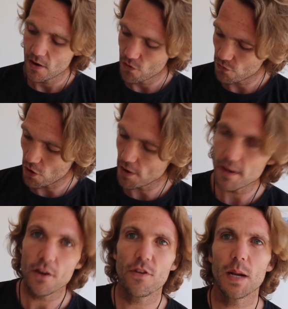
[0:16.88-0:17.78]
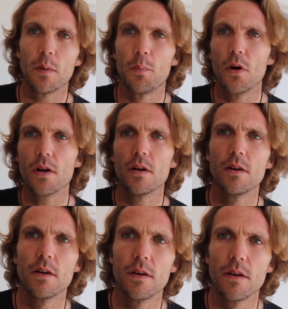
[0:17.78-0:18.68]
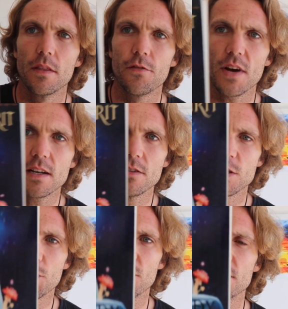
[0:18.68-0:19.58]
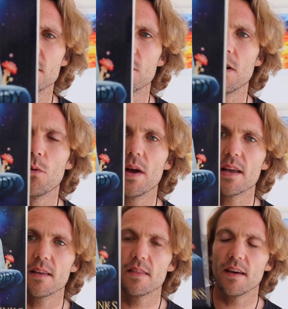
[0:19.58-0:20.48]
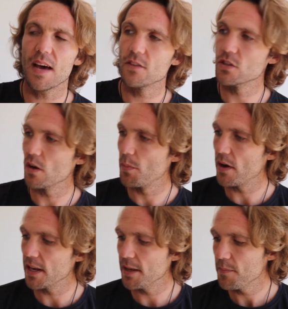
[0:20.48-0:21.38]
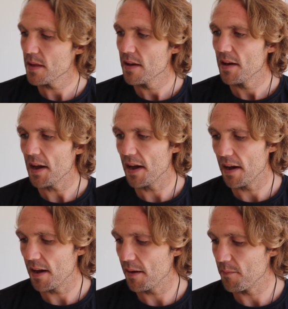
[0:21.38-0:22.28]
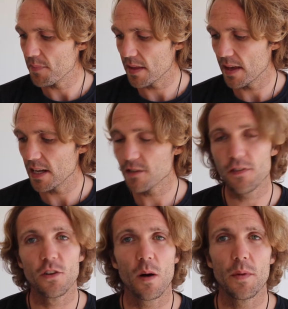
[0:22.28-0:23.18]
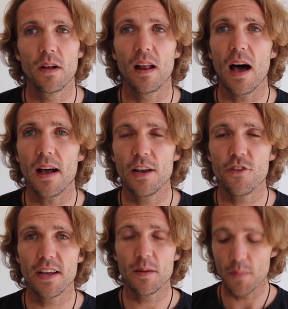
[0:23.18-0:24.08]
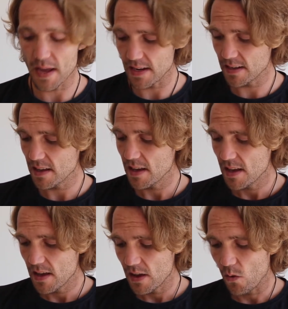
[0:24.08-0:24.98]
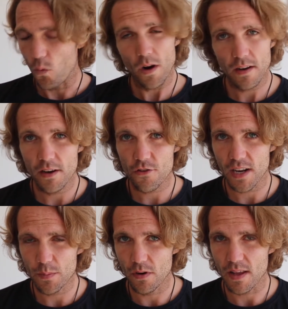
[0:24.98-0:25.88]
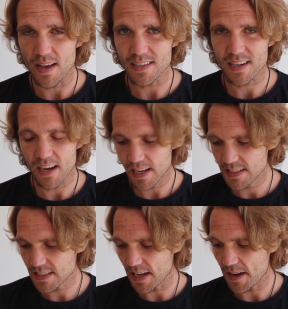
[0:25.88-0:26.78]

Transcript: wrote an incredible book, The Fractal Spirit, Awaken The Avatar Body. It's phenomenal. I highly recommend. What an incredible guest, guys.